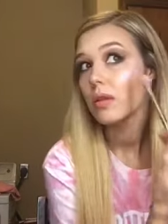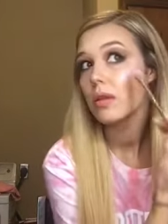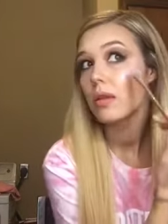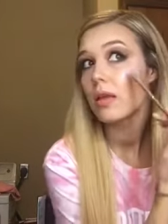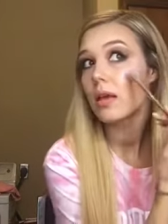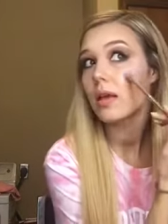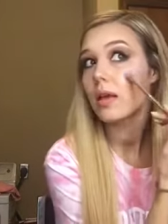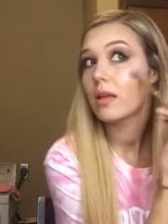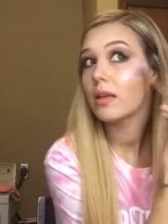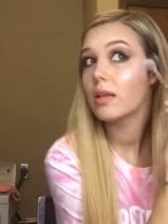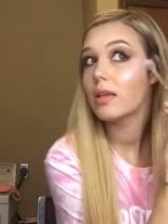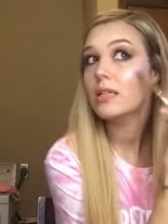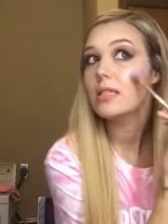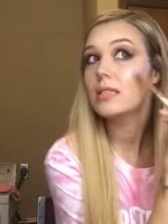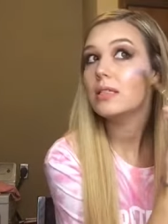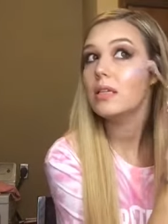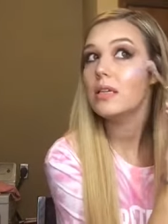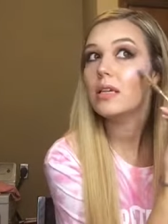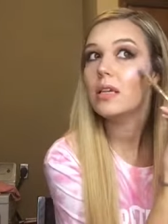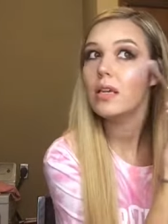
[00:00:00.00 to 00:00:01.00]
Like, and this
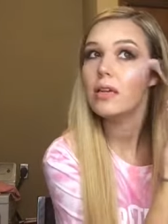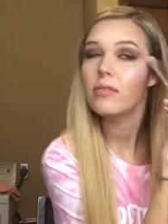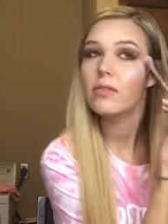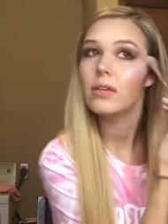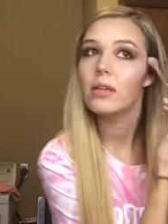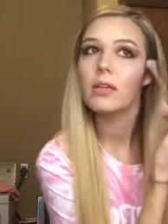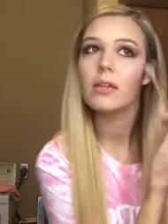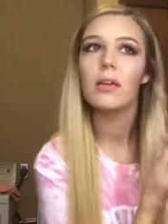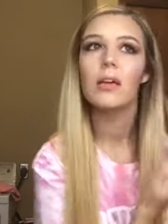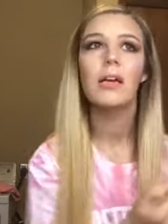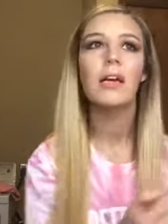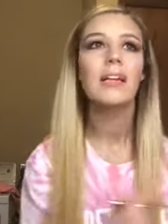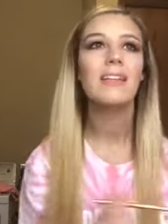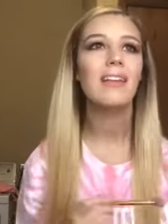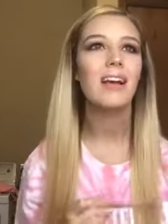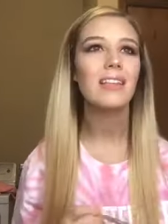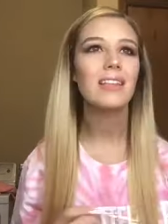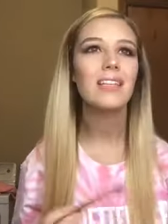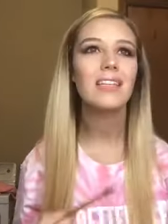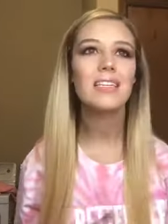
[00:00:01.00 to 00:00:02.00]
didn't even...
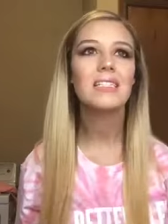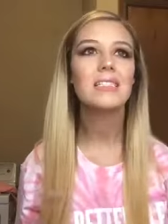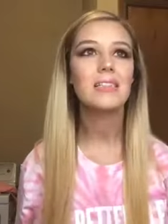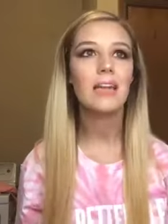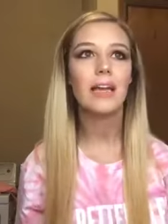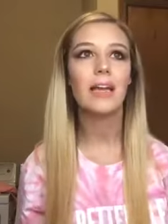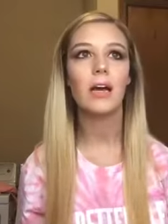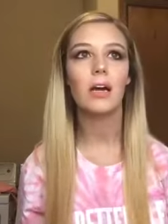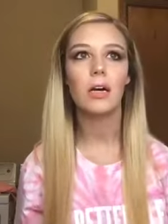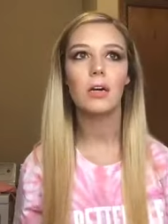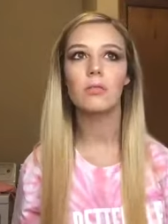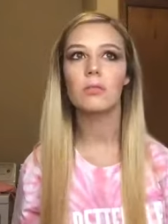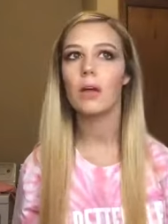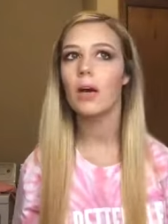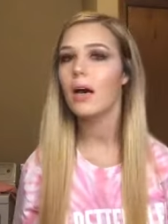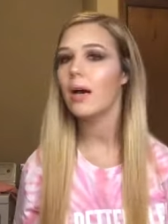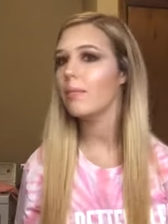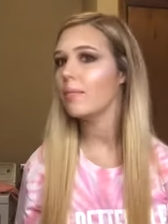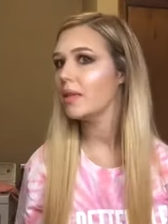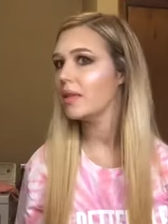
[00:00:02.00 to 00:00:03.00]
Not that his take a whole
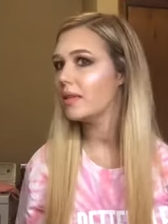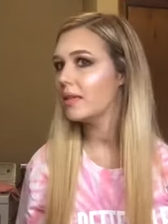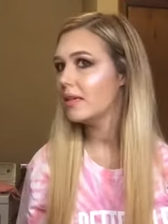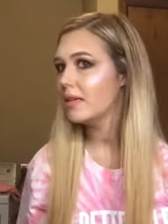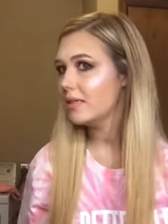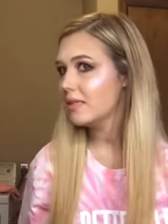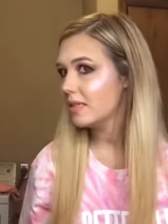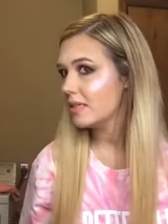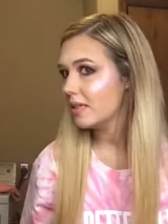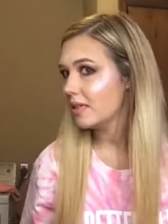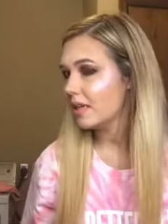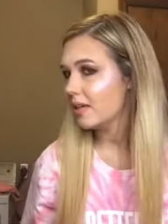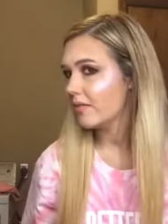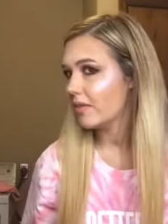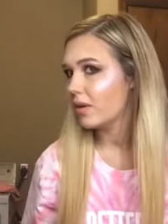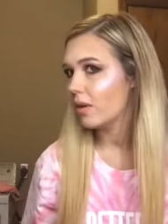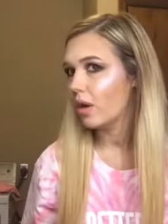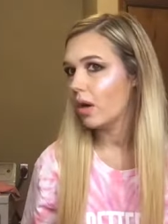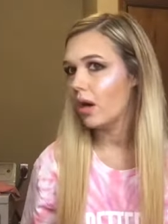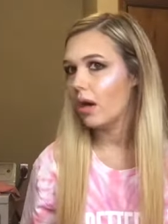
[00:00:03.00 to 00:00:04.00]
lot, but these didn't
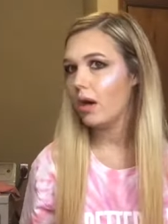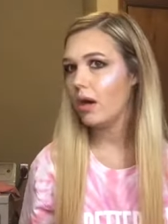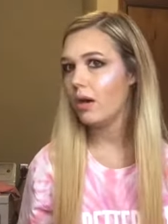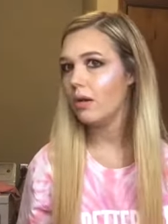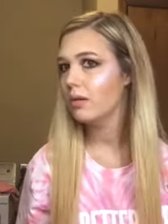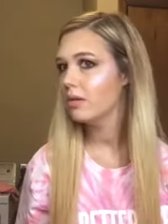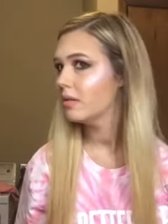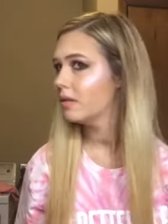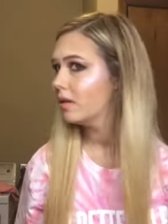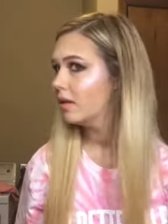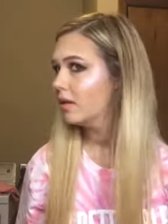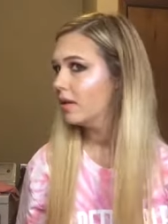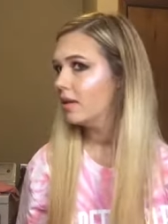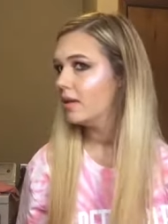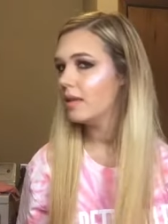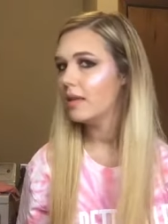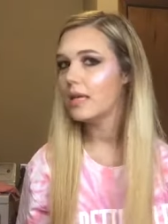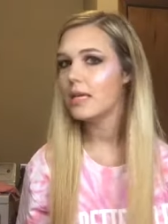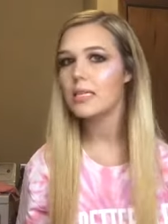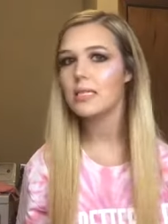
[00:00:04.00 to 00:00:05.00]
even... Ah!
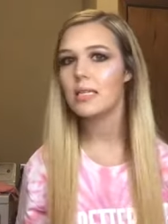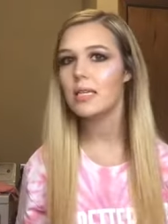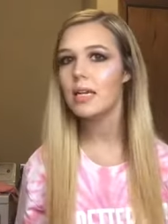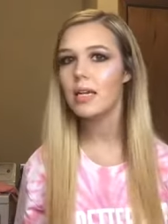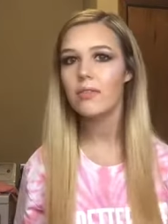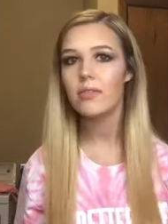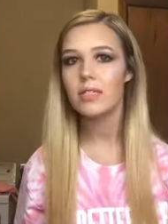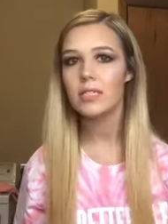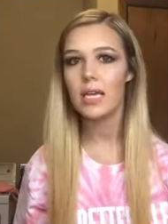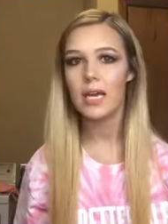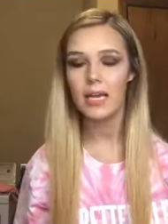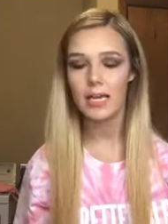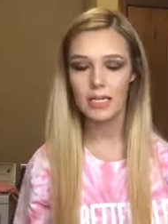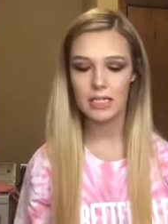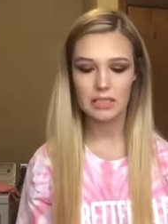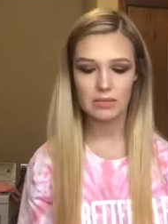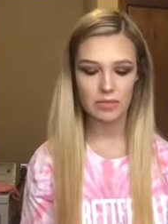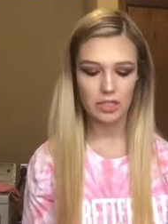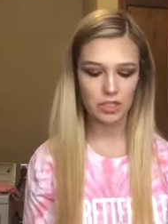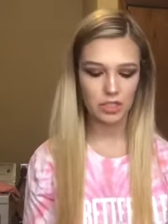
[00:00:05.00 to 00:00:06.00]
These didn't even take
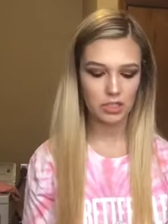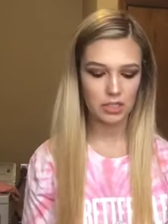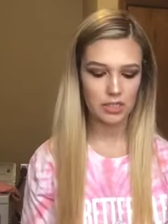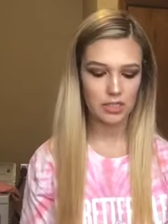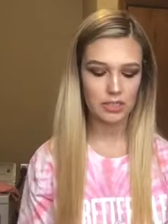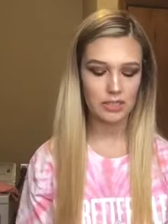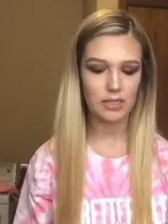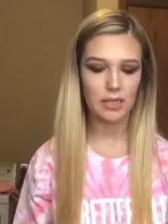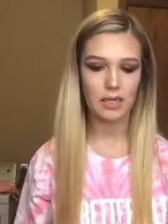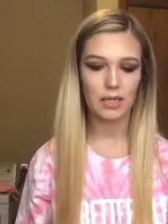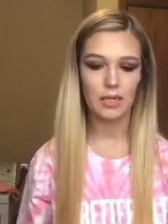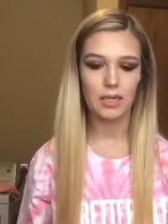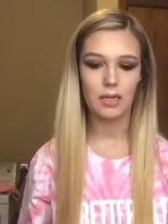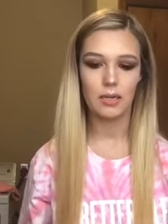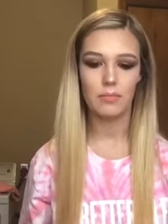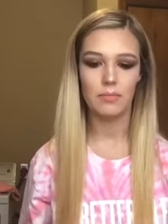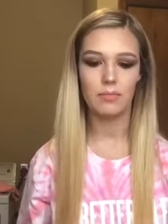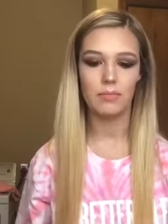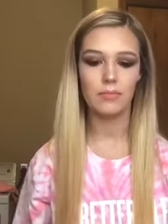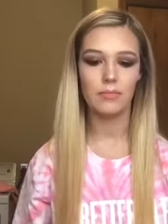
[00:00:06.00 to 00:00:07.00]
as much as
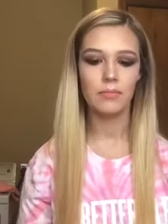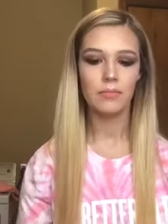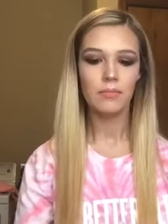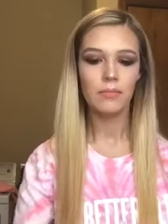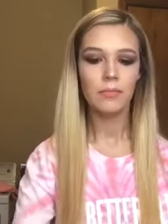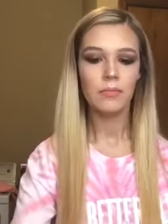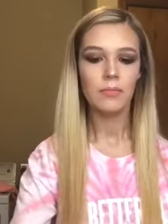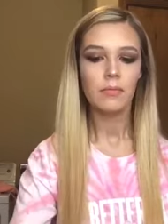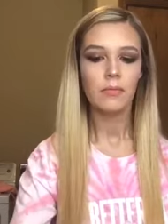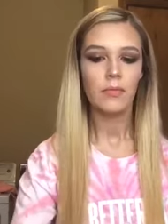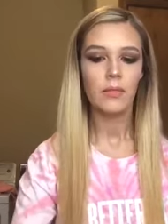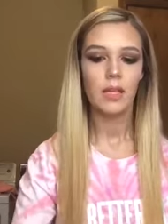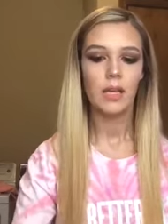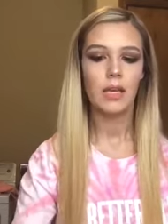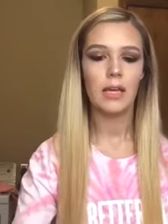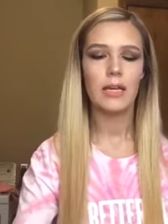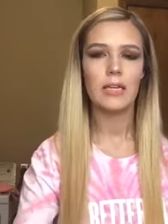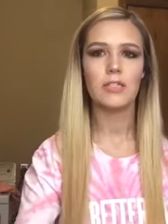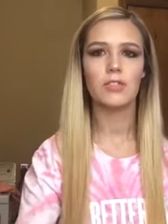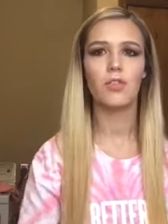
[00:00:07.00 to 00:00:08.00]
um,
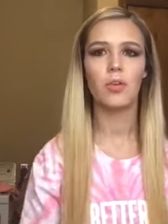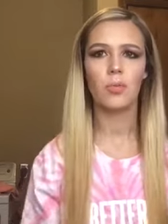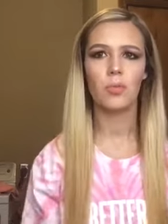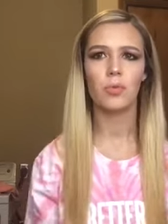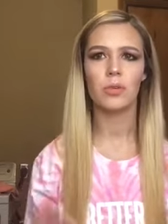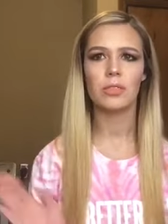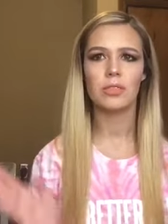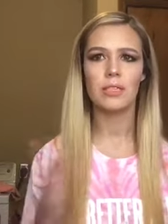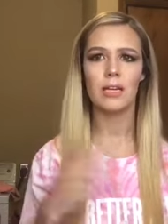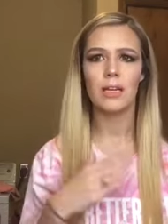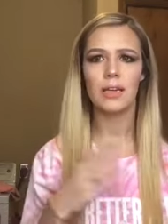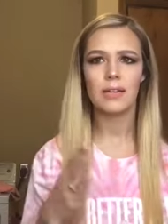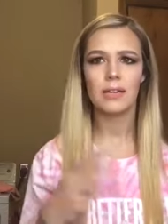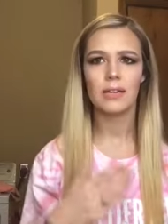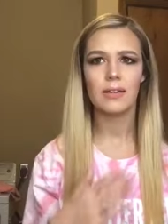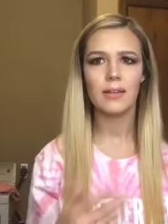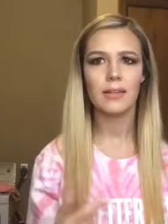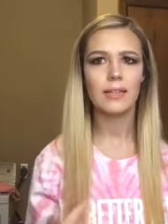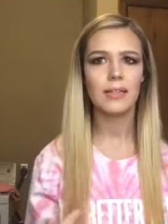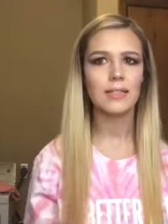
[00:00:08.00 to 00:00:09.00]
his normal ones. Like,
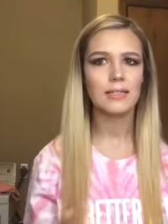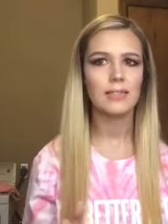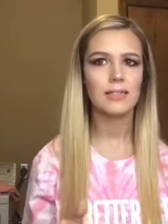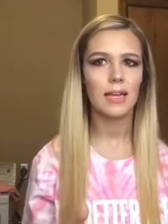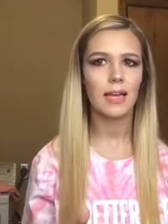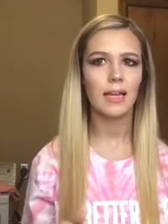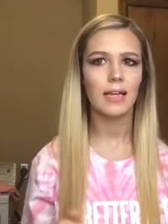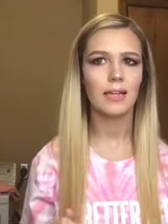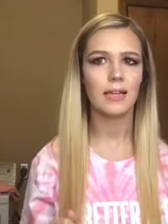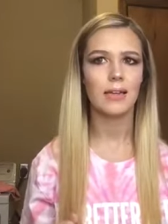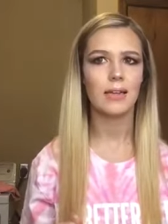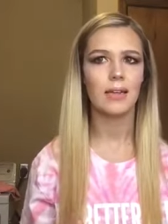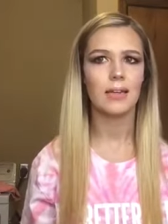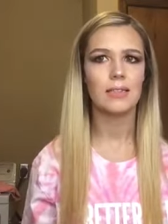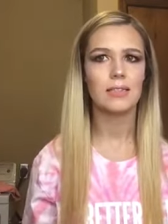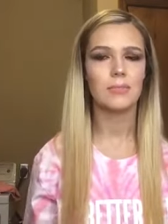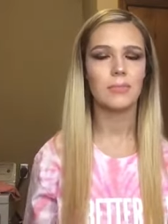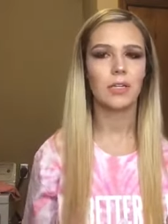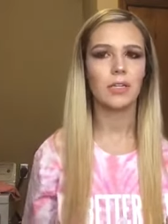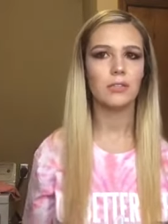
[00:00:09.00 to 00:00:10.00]
it didn't take
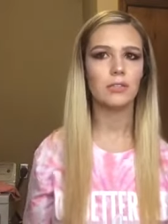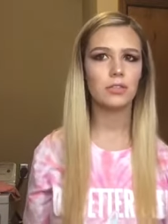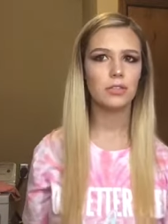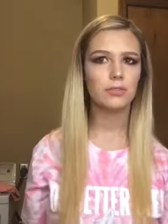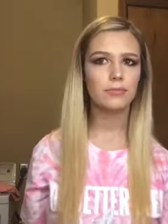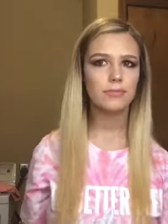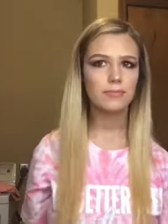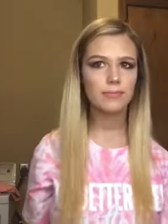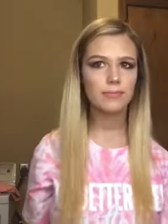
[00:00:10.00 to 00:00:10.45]
as much.